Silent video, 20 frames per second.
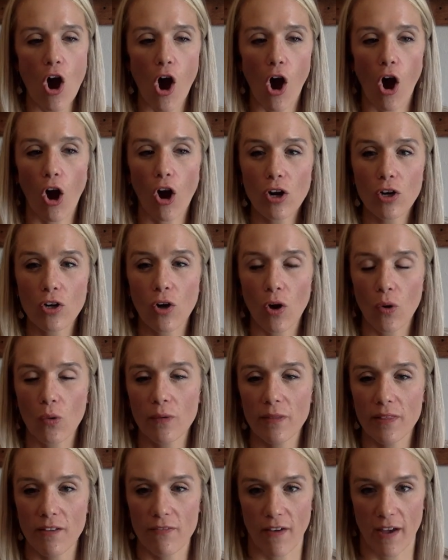Our goal
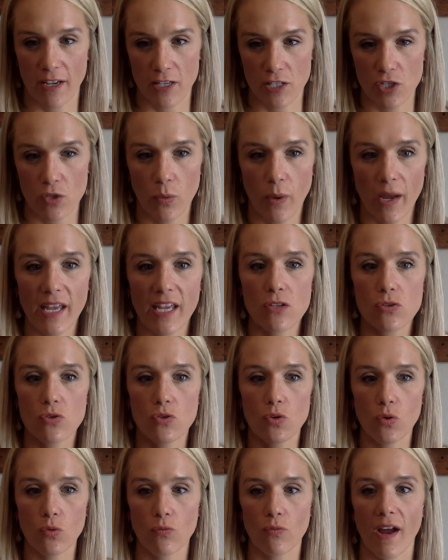in the faster way is
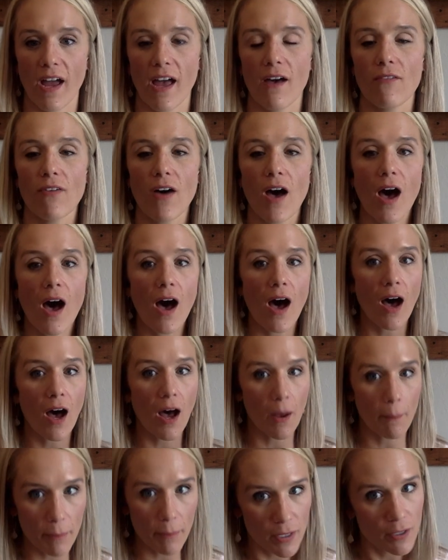to rev
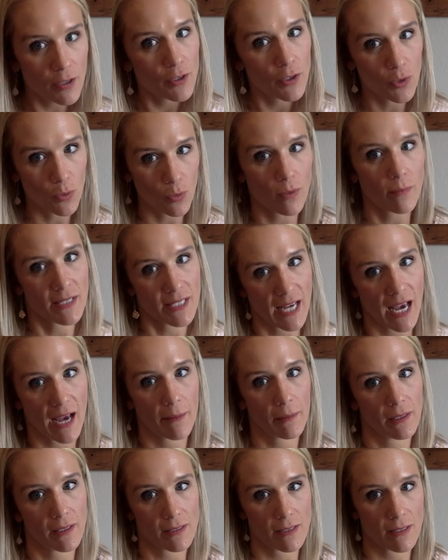up your
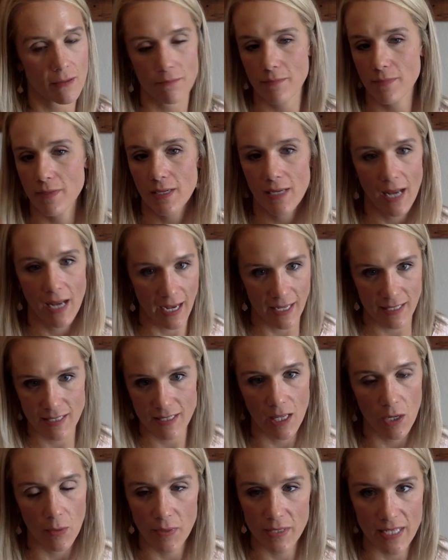metabolism, not
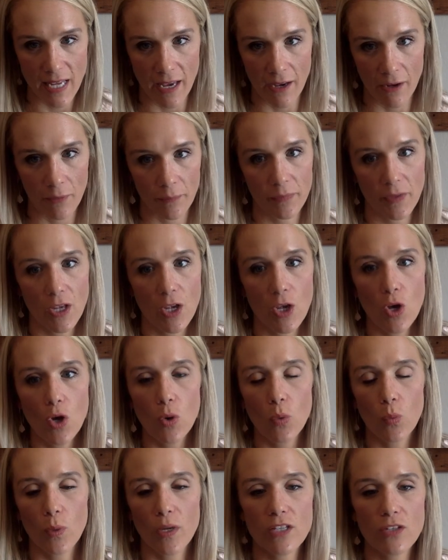slow it down.
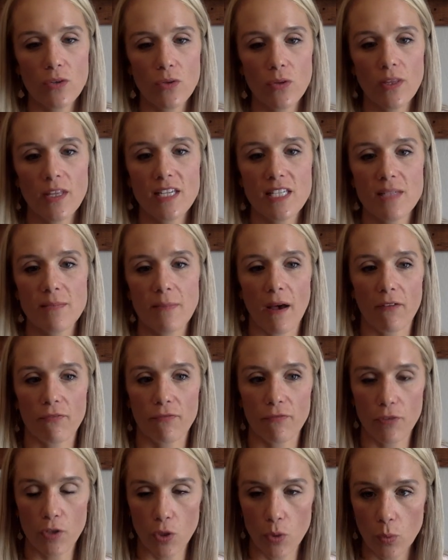We do this by
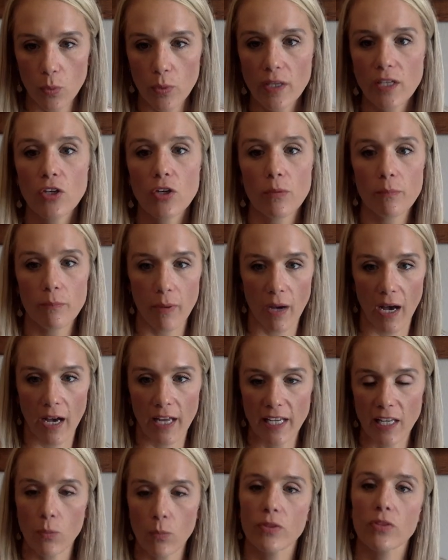fueling your
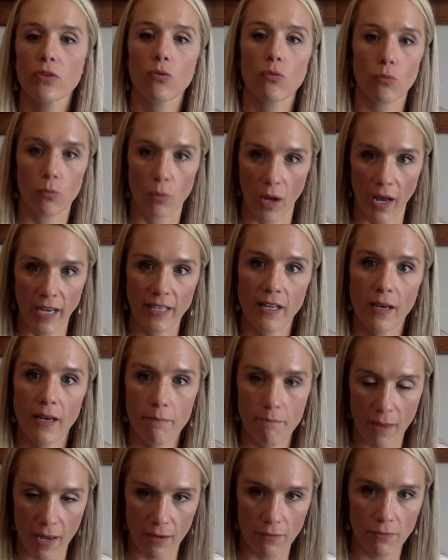body with the right
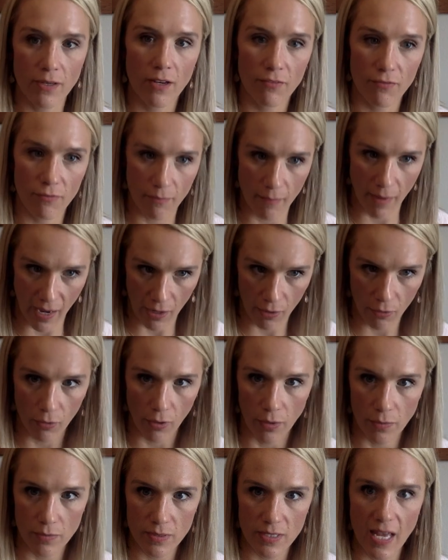amount of
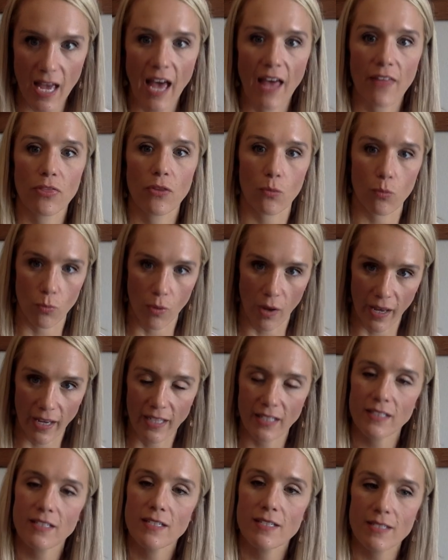macros at the
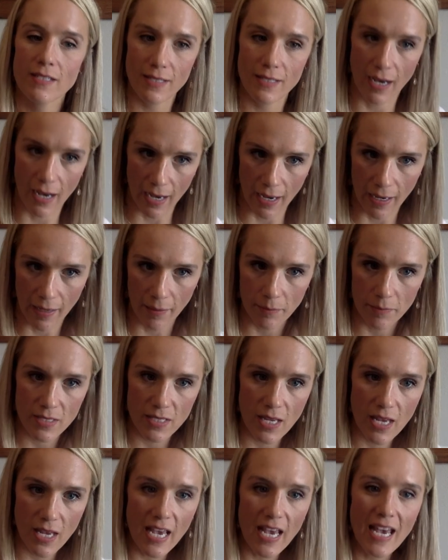right
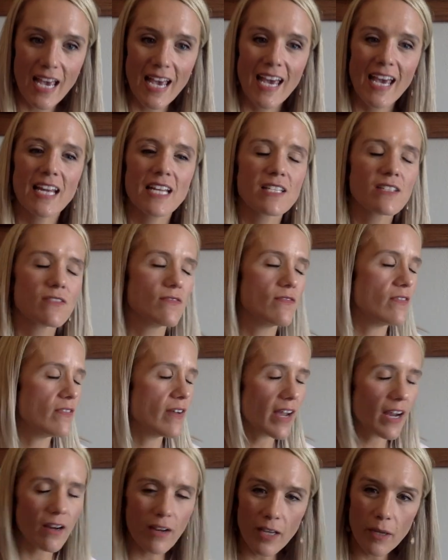times. It is
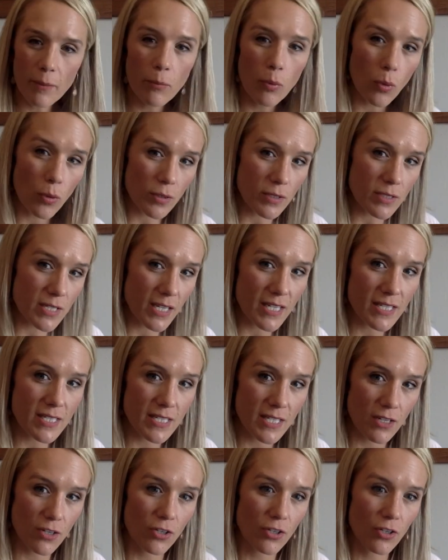very important to
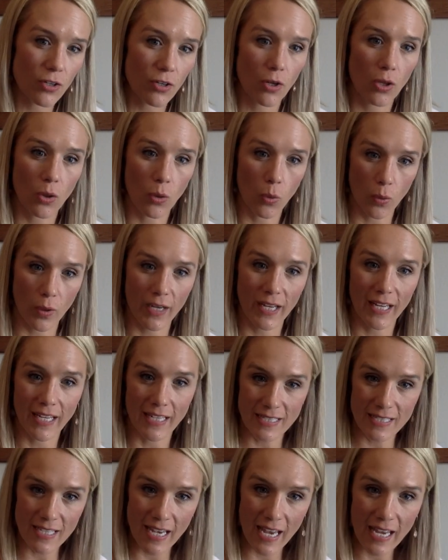consider your caloric
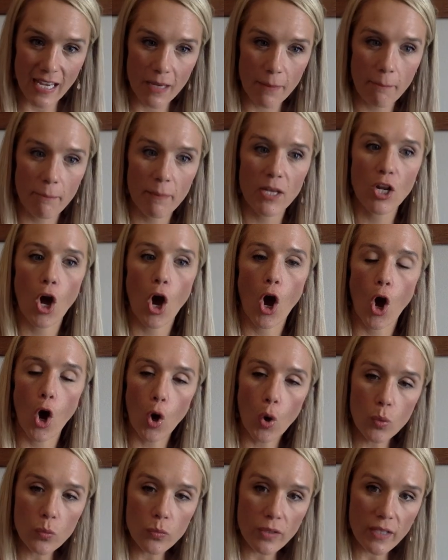intake, but
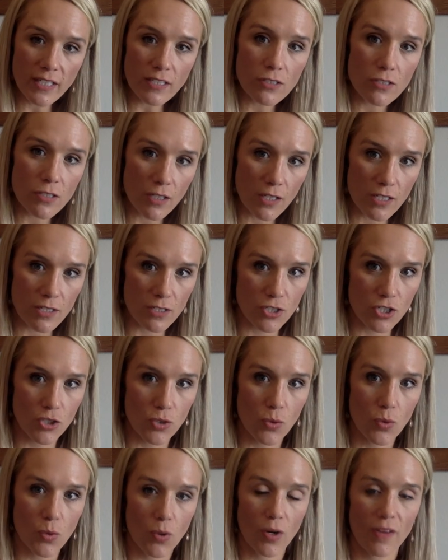only to
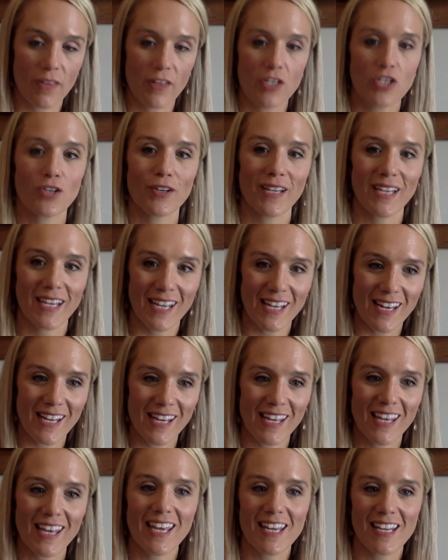ensure that you're
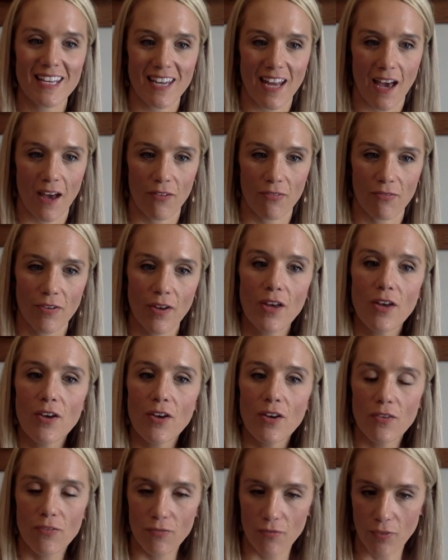eating enough
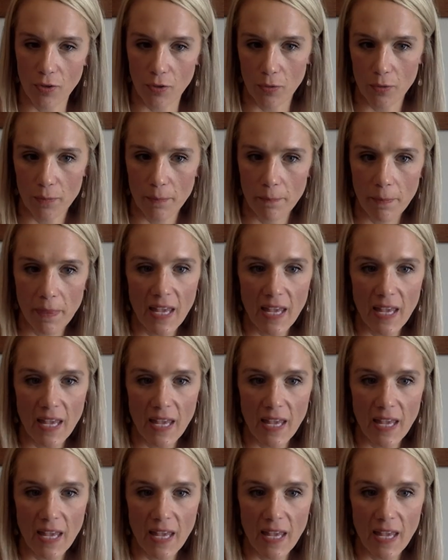food.